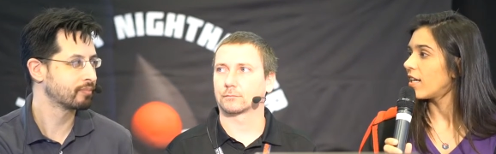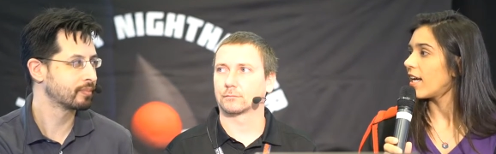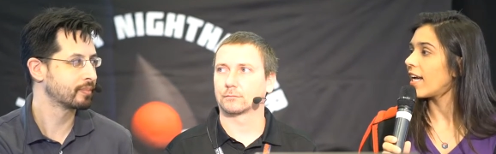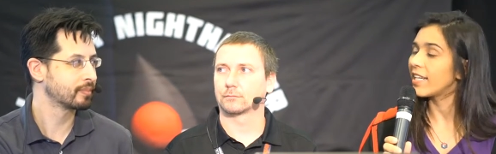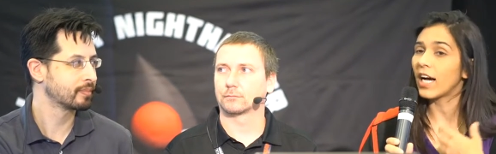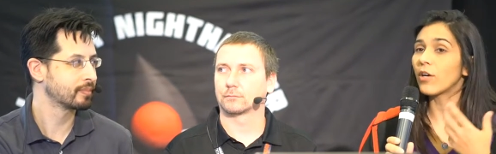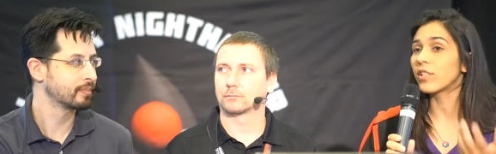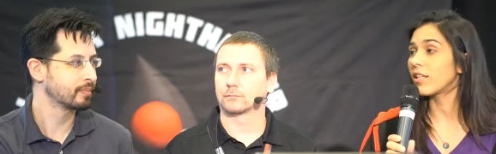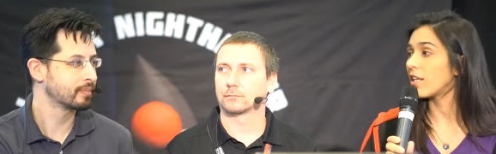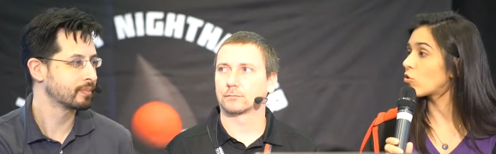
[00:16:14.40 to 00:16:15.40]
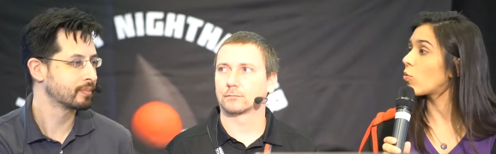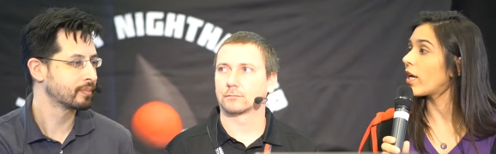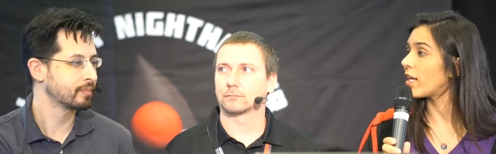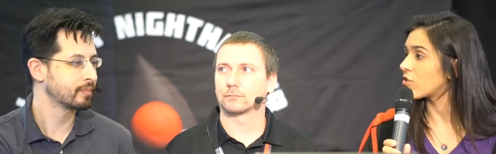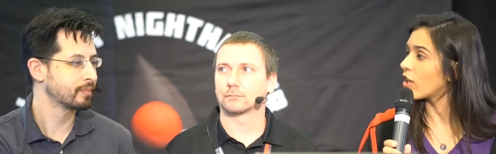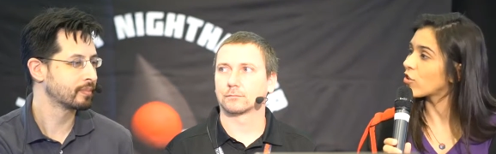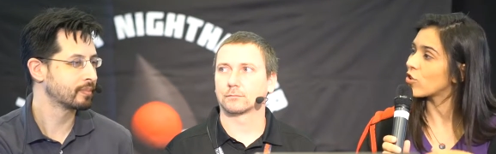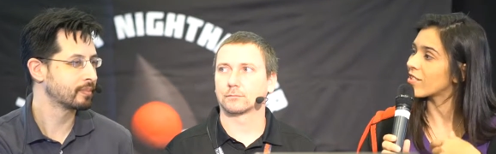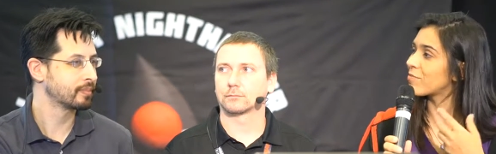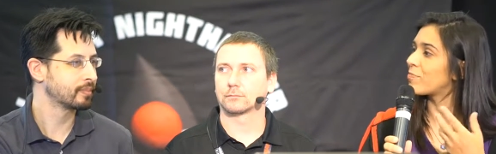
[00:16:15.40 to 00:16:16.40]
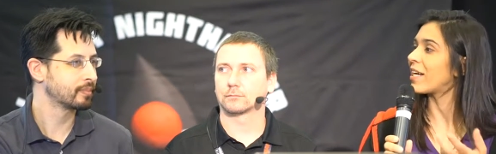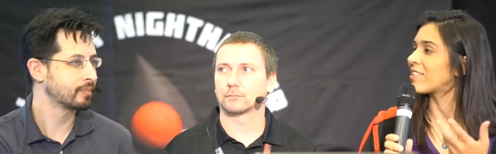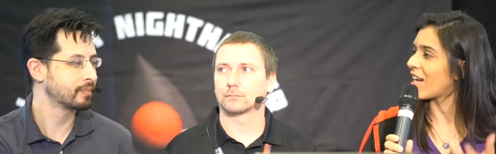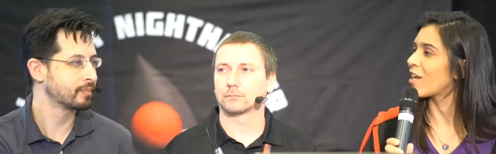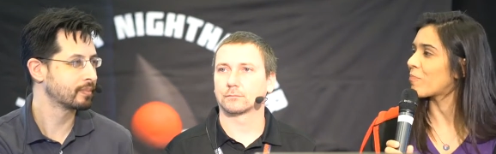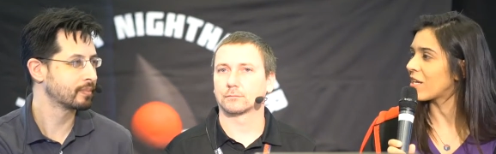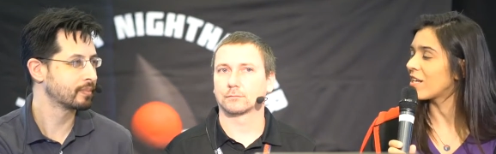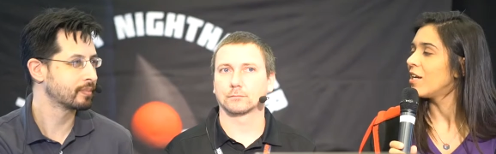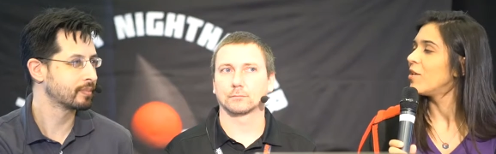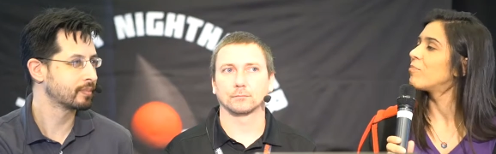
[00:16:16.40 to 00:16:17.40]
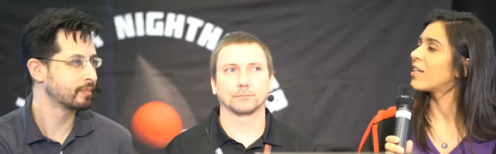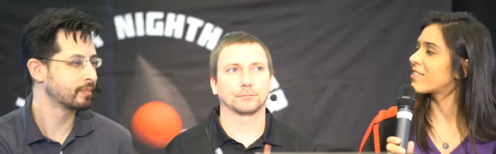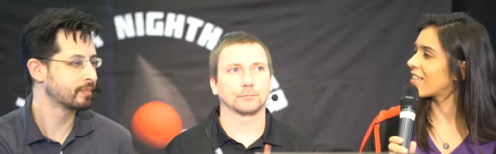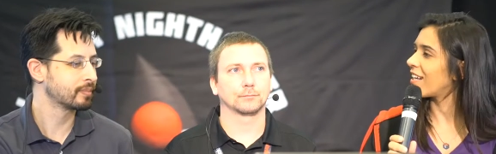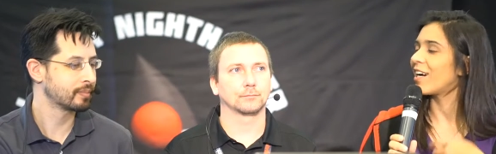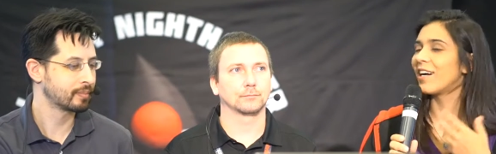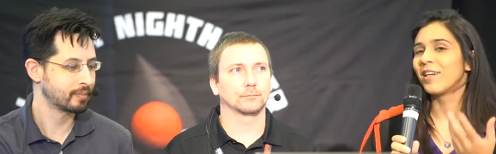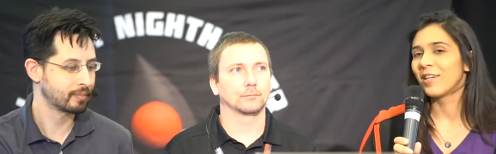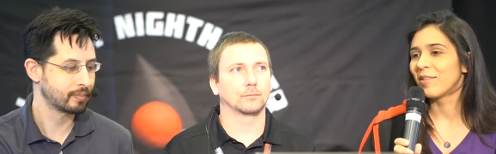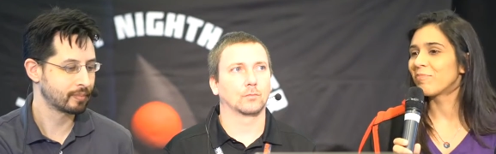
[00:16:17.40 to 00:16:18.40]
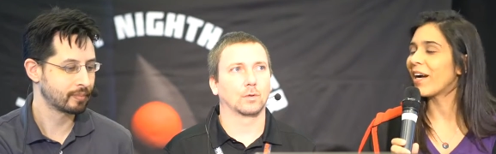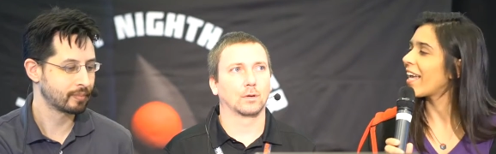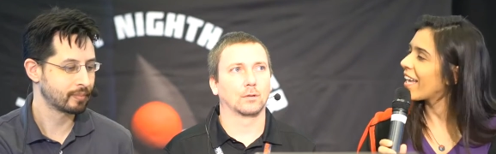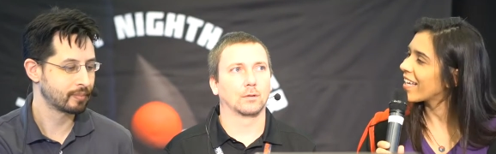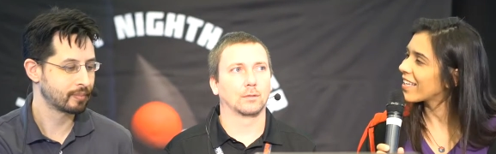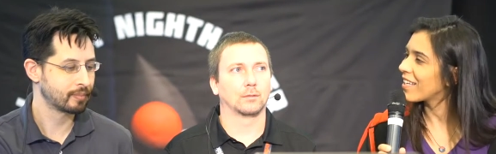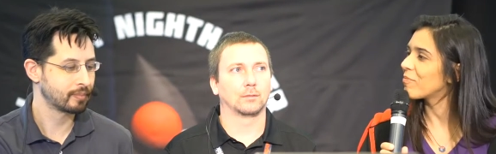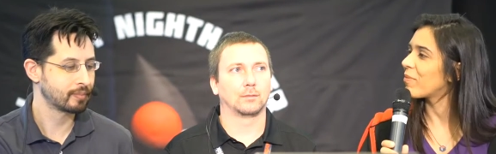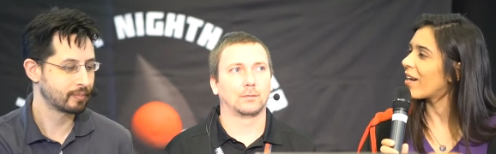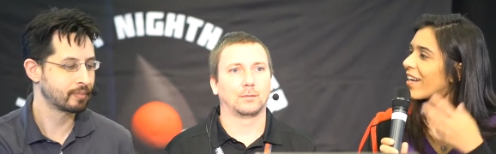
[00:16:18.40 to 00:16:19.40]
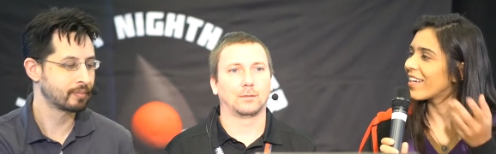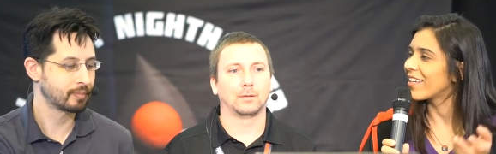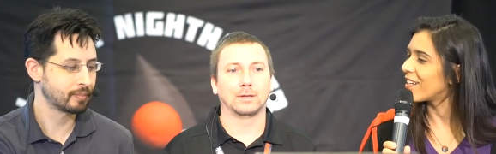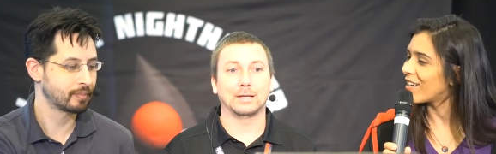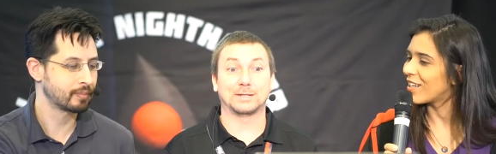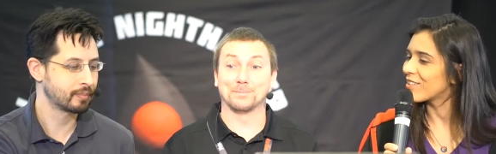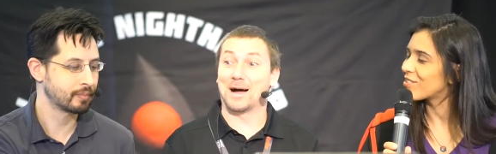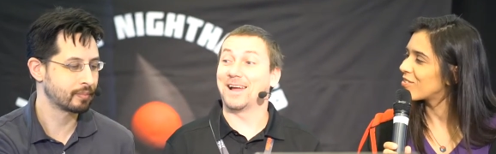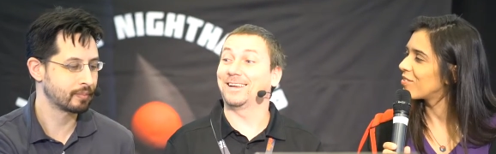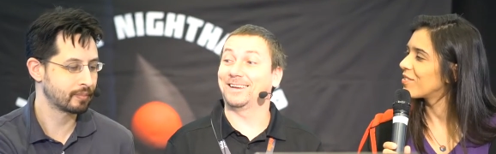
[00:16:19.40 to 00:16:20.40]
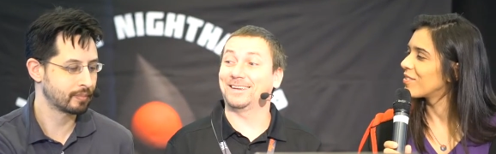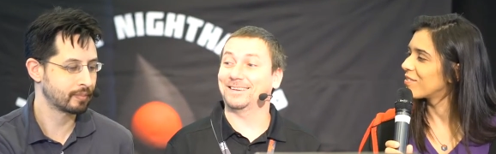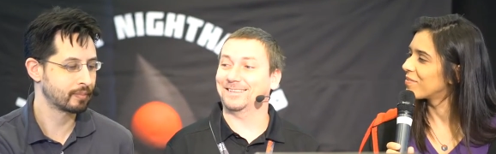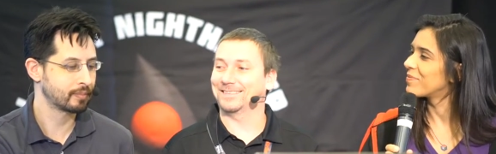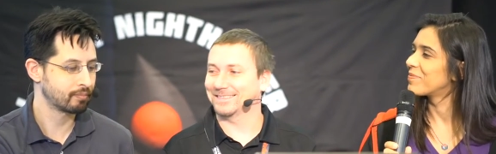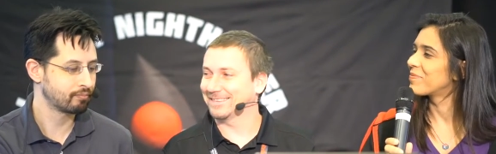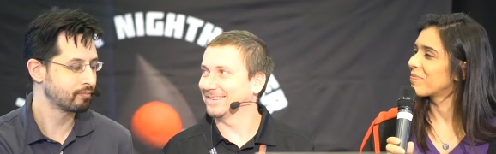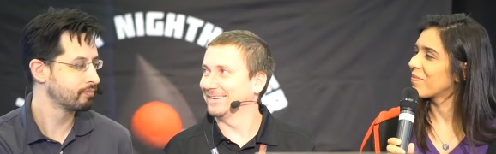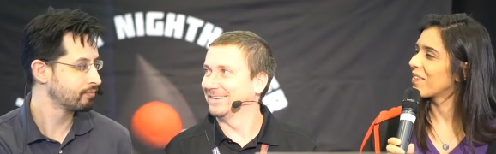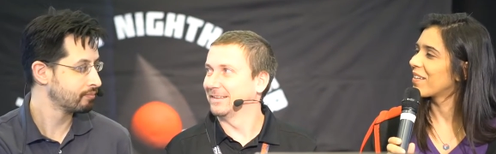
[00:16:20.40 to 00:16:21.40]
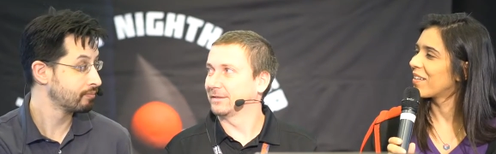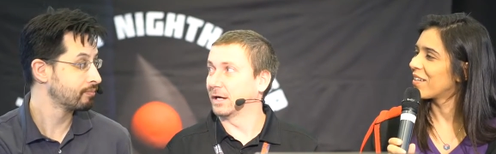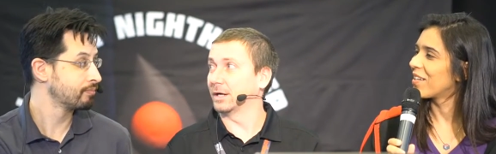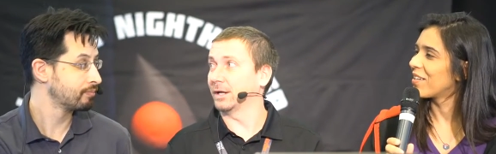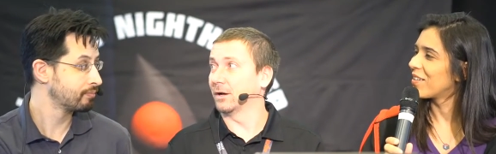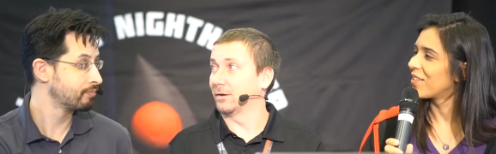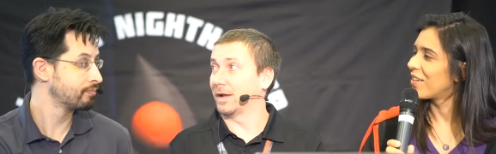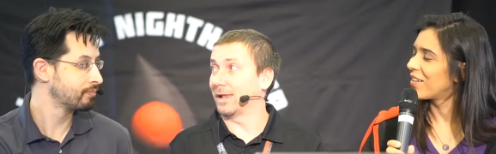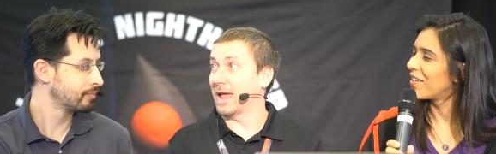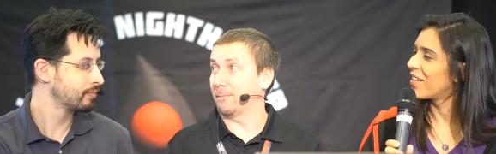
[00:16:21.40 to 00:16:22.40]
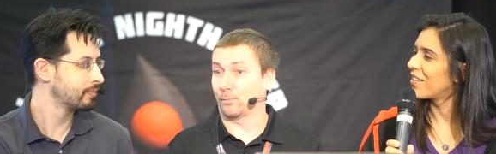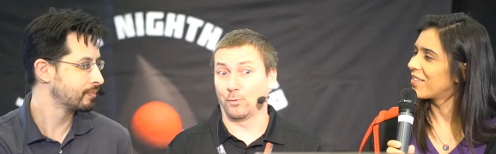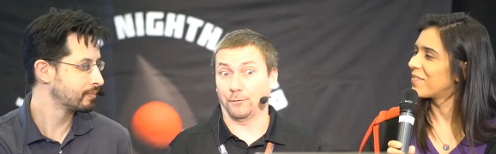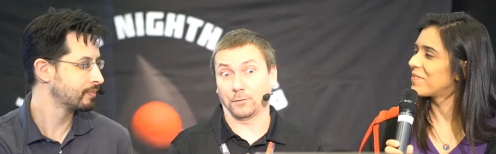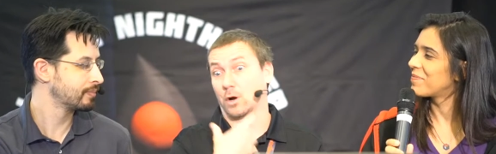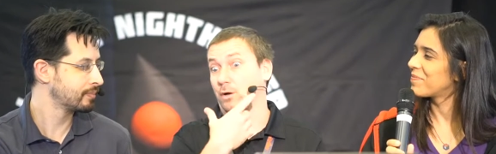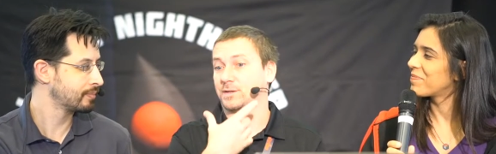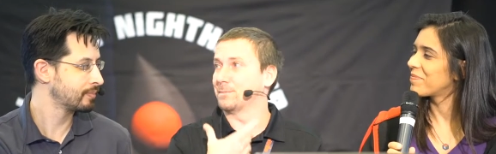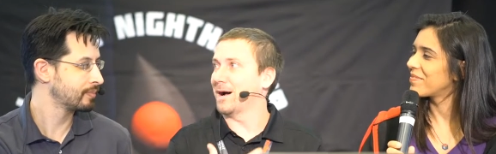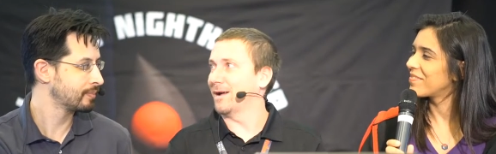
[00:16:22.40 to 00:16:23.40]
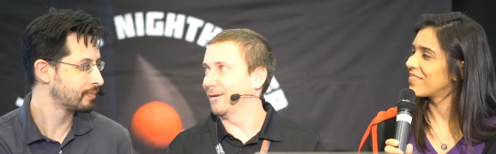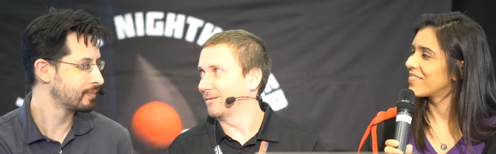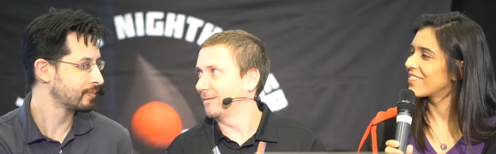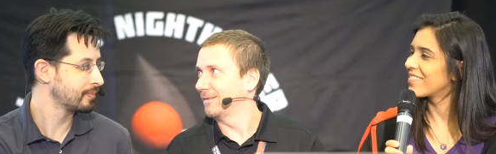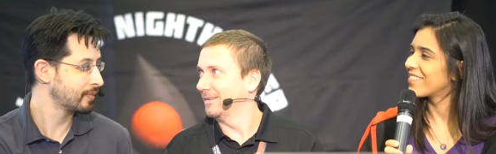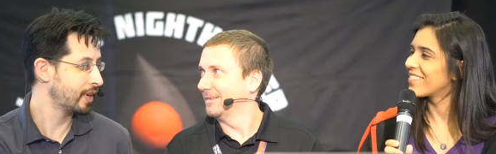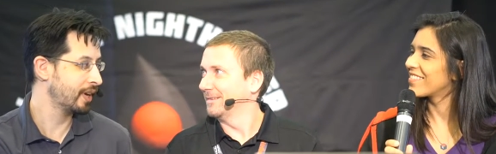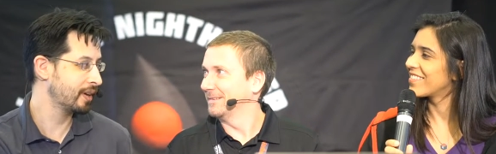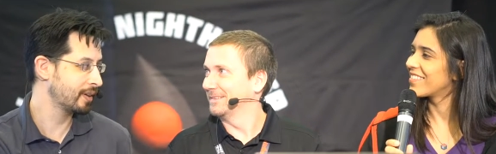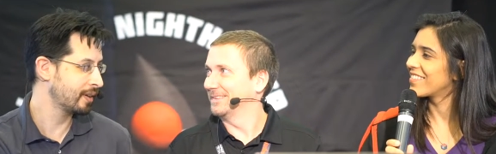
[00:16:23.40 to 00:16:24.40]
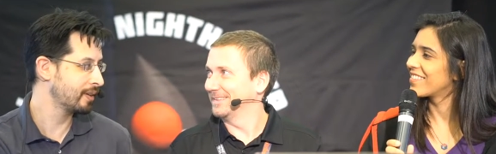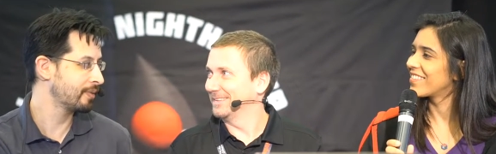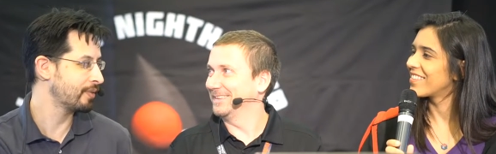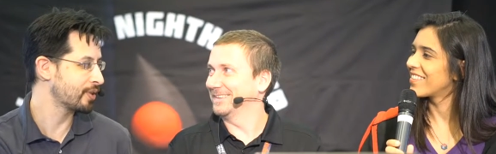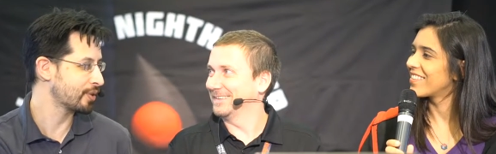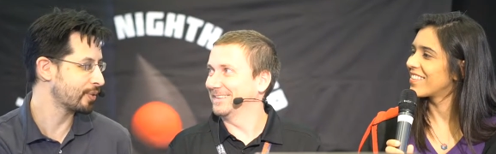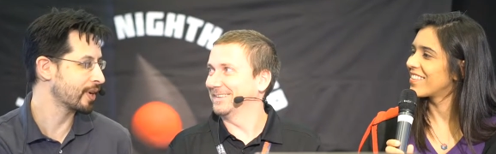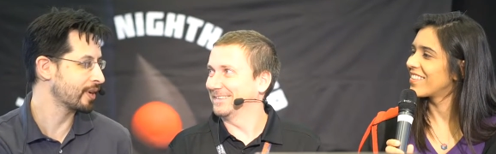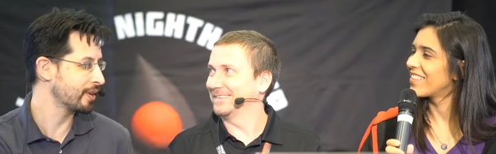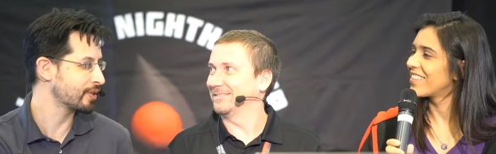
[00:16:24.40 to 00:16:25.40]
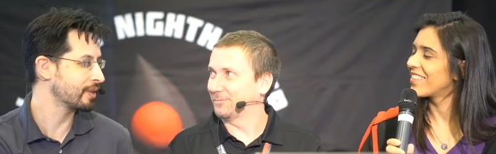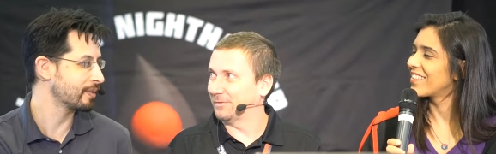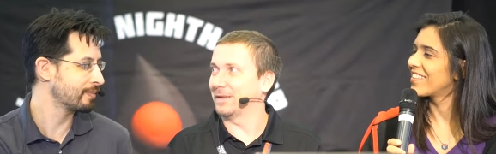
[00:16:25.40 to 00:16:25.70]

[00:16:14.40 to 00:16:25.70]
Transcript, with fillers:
Speaker 1: and alternate ways, not just by typing, but uh, by hanging, by uh,
Speaker 2: smiling turning on a lamp with your smile. Yeah, yeah, facial recognition. Face